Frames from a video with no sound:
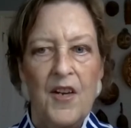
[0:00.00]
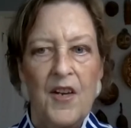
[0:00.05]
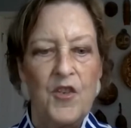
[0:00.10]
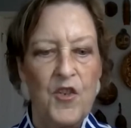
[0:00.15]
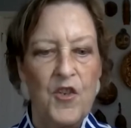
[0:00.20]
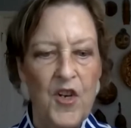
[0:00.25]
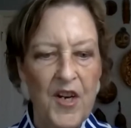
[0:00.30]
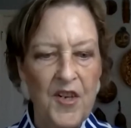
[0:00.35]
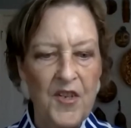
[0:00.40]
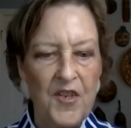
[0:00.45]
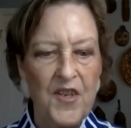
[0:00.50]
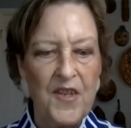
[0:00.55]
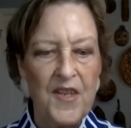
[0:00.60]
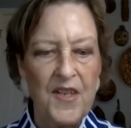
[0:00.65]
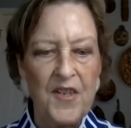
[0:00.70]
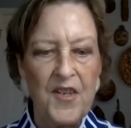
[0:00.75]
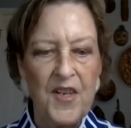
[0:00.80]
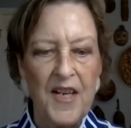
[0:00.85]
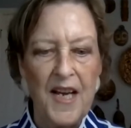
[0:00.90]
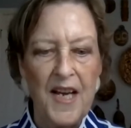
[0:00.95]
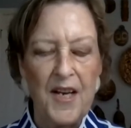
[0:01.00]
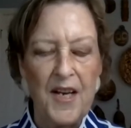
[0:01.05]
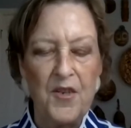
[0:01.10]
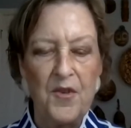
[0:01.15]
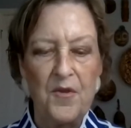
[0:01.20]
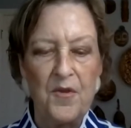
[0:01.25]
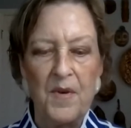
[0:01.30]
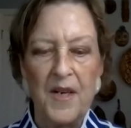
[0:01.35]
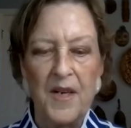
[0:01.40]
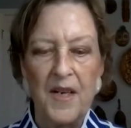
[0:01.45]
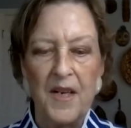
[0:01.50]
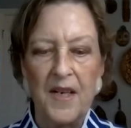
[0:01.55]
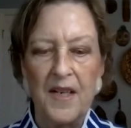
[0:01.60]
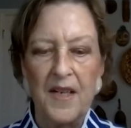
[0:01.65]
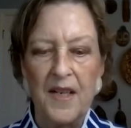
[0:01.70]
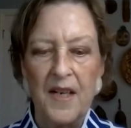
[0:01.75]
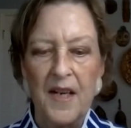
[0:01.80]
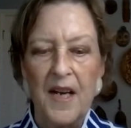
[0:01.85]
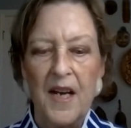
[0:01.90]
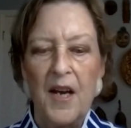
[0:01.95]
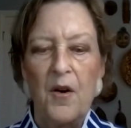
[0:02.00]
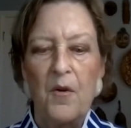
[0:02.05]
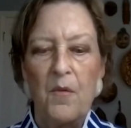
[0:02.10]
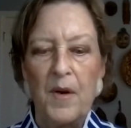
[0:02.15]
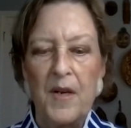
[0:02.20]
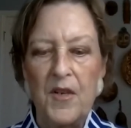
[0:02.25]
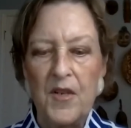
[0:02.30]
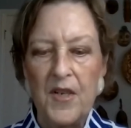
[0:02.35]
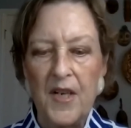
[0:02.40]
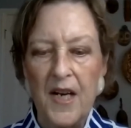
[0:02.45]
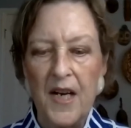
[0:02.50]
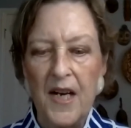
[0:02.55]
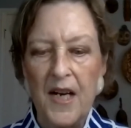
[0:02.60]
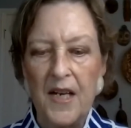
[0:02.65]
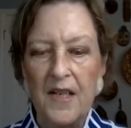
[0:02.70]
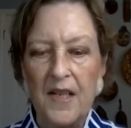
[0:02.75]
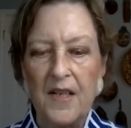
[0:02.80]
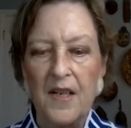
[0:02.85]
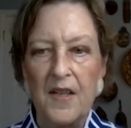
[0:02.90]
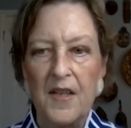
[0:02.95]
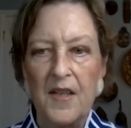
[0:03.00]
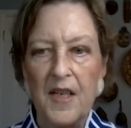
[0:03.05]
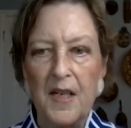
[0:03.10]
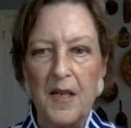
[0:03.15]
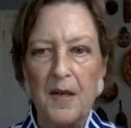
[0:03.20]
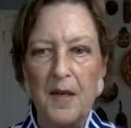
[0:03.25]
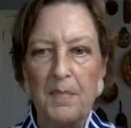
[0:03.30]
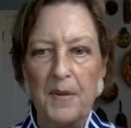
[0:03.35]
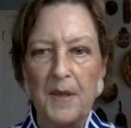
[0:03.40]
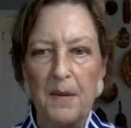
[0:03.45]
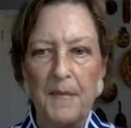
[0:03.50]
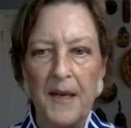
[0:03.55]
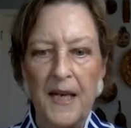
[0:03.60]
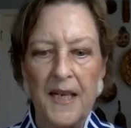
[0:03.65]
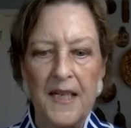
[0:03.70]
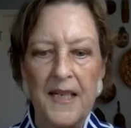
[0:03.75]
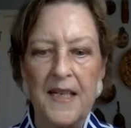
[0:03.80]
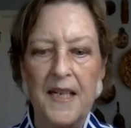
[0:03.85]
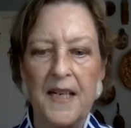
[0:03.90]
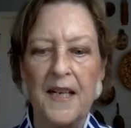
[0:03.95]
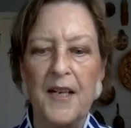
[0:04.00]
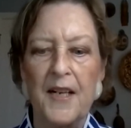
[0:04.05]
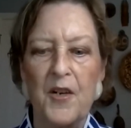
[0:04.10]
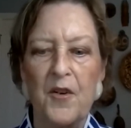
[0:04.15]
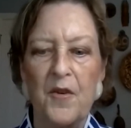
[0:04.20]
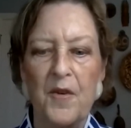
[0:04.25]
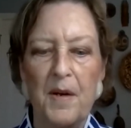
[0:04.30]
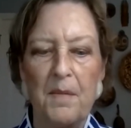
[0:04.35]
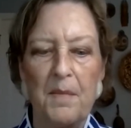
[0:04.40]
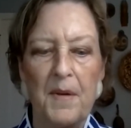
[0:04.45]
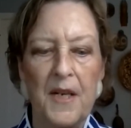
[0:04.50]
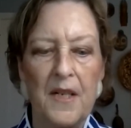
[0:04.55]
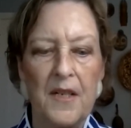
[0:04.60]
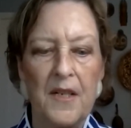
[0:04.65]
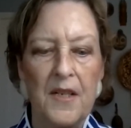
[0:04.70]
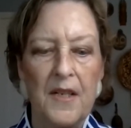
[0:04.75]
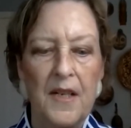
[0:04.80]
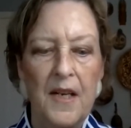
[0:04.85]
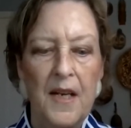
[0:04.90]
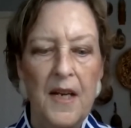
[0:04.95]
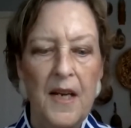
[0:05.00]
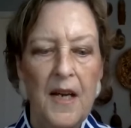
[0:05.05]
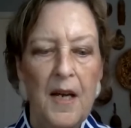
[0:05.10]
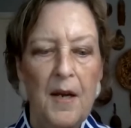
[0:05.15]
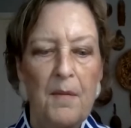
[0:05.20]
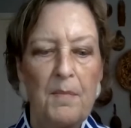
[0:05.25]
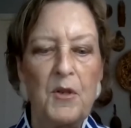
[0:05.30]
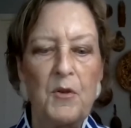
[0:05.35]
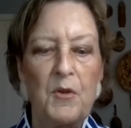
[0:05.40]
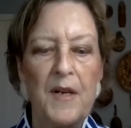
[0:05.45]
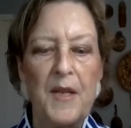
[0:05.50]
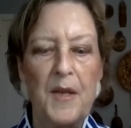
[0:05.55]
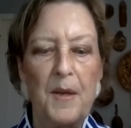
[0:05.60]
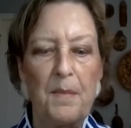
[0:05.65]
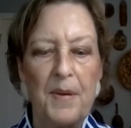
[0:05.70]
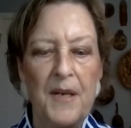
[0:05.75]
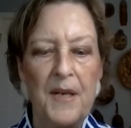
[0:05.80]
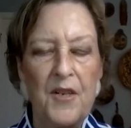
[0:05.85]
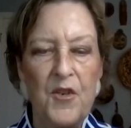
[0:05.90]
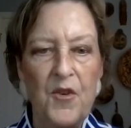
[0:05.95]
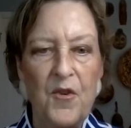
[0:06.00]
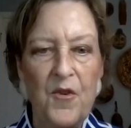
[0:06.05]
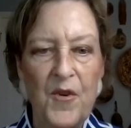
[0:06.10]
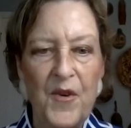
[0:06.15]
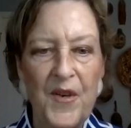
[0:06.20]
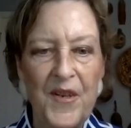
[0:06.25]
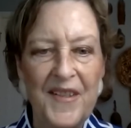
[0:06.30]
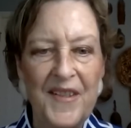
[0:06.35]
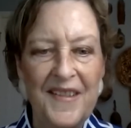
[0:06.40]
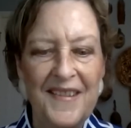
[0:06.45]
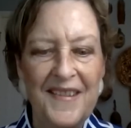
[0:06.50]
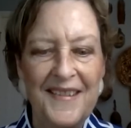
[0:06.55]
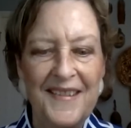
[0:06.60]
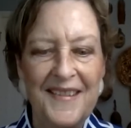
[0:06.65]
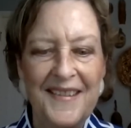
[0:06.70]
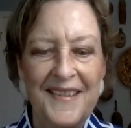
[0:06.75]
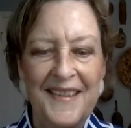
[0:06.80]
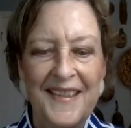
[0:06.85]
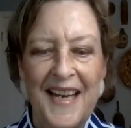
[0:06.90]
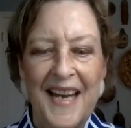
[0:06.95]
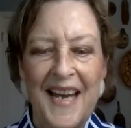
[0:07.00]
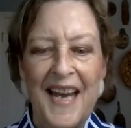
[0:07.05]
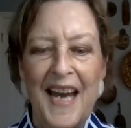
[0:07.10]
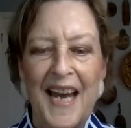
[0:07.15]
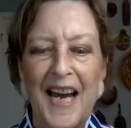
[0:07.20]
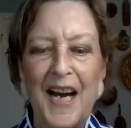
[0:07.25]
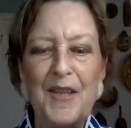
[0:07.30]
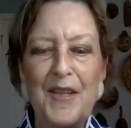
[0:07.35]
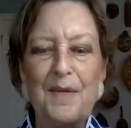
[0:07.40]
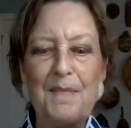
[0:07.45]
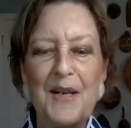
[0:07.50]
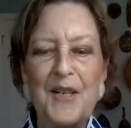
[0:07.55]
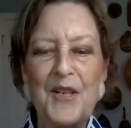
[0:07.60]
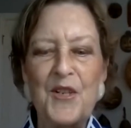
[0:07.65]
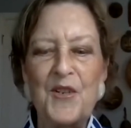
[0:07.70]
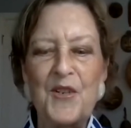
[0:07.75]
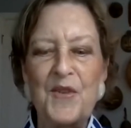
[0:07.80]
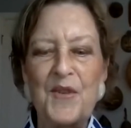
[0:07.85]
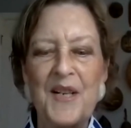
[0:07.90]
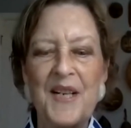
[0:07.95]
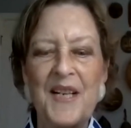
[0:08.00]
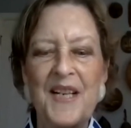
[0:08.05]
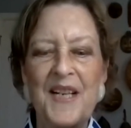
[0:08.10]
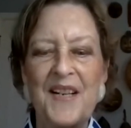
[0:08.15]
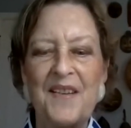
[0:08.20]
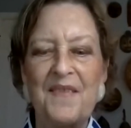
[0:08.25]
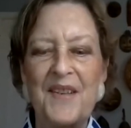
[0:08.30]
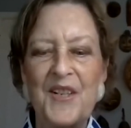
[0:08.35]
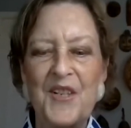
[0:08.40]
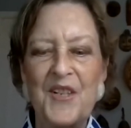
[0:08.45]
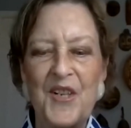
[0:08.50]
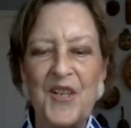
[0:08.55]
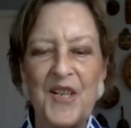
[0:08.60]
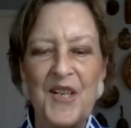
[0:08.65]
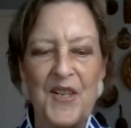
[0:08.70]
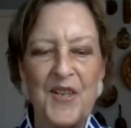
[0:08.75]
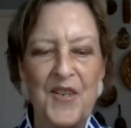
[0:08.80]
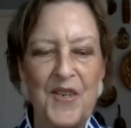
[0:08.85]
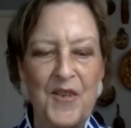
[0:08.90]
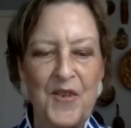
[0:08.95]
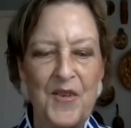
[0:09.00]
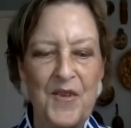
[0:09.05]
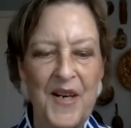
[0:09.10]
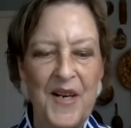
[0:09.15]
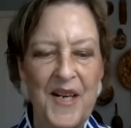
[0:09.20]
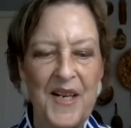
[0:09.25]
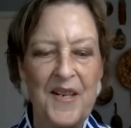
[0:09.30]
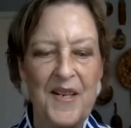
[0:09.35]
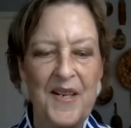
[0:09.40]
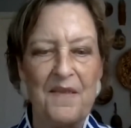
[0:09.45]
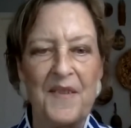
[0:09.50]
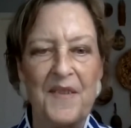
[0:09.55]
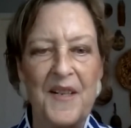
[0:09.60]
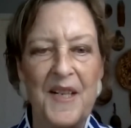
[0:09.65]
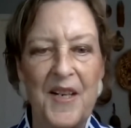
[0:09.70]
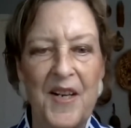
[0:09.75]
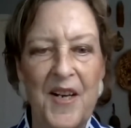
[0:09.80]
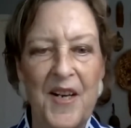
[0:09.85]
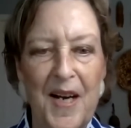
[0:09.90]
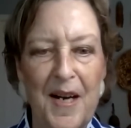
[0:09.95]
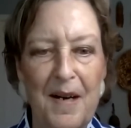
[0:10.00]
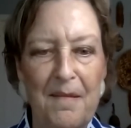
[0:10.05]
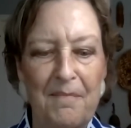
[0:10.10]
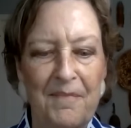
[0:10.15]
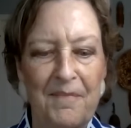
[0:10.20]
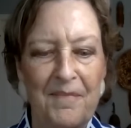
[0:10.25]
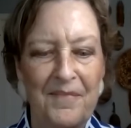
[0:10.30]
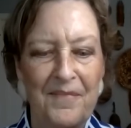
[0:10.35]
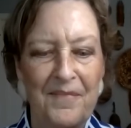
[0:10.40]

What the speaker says: Just this last week, we signed the implementing agreement between the Peace Corps and the Ministry of Education and Training of Vietnam